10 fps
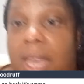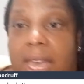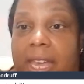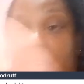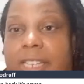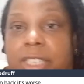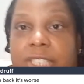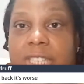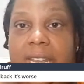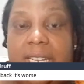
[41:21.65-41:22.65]
and
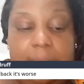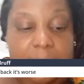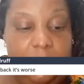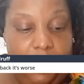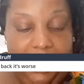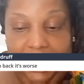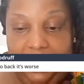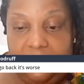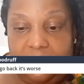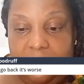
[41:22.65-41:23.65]
she has been waiting
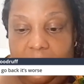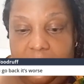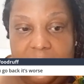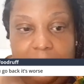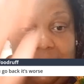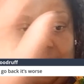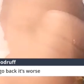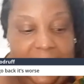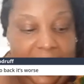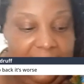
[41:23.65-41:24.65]
to talk to me,
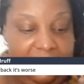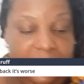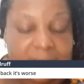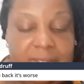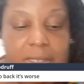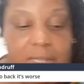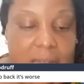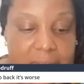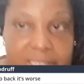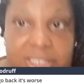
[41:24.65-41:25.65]
and I haven't even
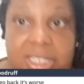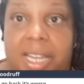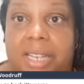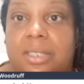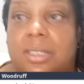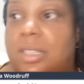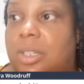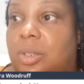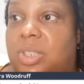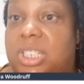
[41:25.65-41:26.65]
gotten the chance.
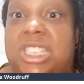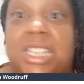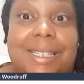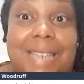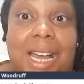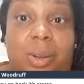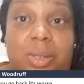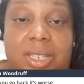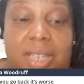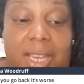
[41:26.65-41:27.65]
She checked out
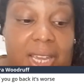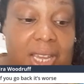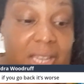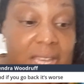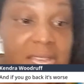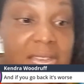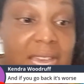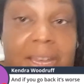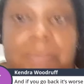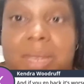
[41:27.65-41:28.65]
today,
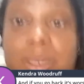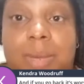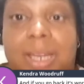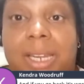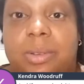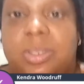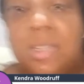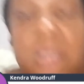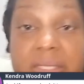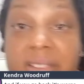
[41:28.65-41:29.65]
and meanwhile I was on
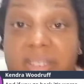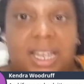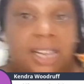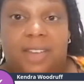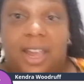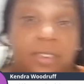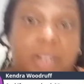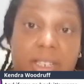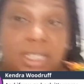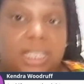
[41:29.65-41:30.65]
the other side of
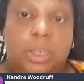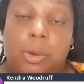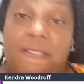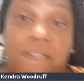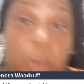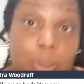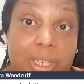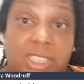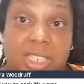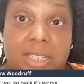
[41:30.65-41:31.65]
Africa dealing with
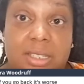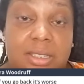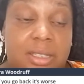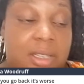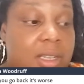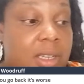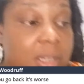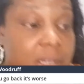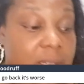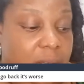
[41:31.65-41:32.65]
foolishness.
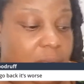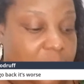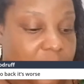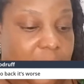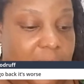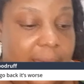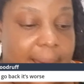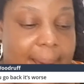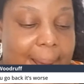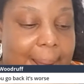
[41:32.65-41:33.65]
You know,
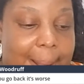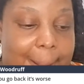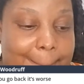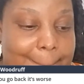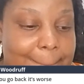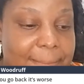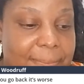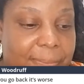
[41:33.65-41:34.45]
um,